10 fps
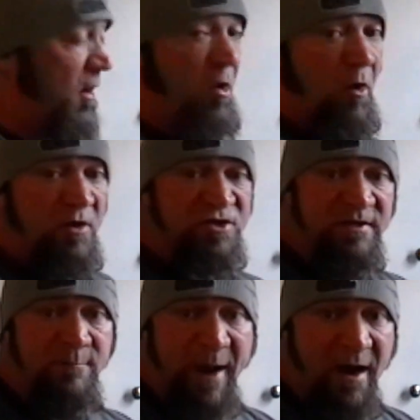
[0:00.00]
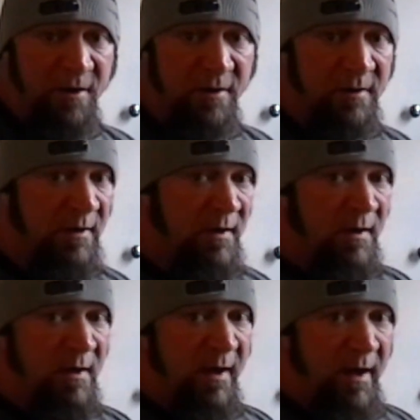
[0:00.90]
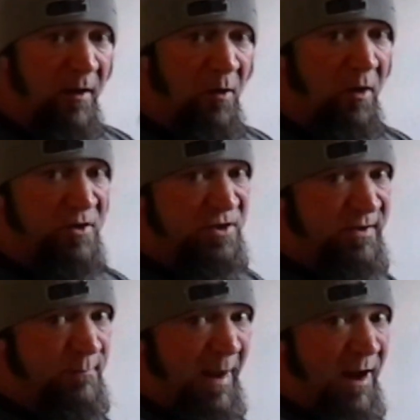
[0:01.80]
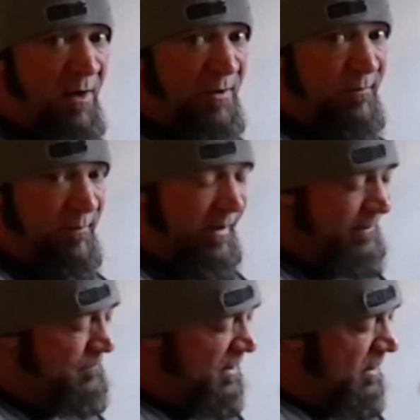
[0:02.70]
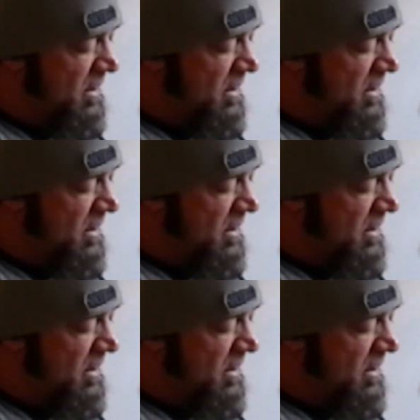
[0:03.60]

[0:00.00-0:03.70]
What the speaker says: L-arginine powder. L-arginine powder, right?